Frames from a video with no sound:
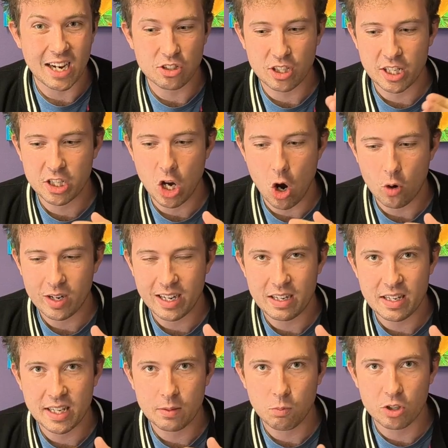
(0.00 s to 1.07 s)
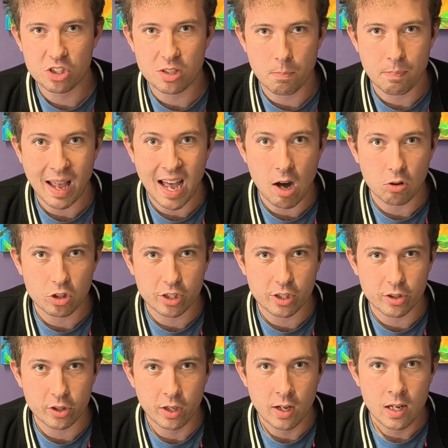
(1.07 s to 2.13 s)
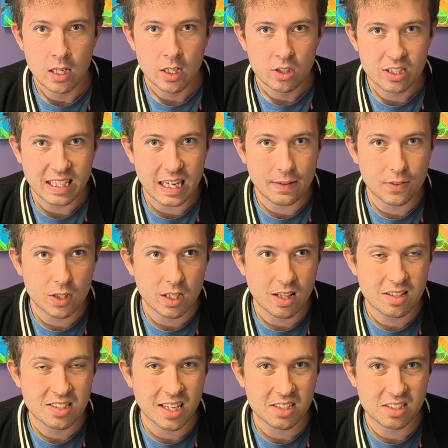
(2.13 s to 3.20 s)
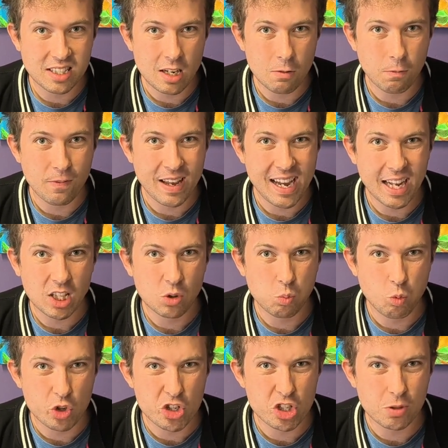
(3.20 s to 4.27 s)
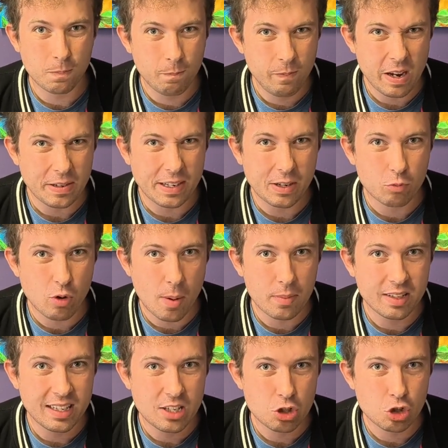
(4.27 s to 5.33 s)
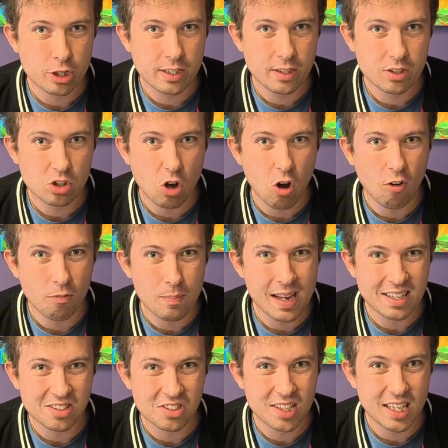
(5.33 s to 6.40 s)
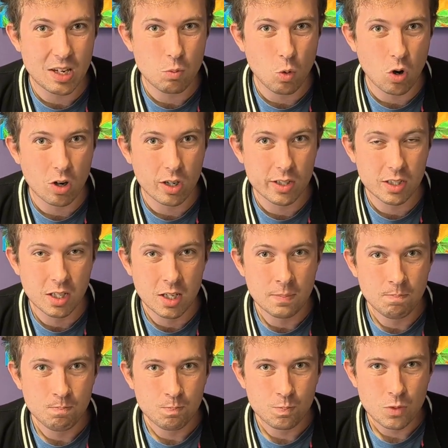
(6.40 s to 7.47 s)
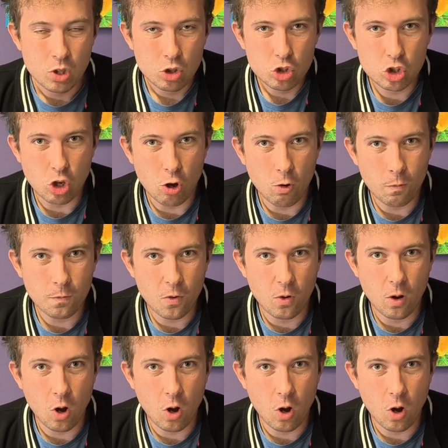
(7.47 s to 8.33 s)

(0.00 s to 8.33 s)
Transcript: actually coating it with some powder to give it a dusty effect, which is very reminiscent of Mega City 1. So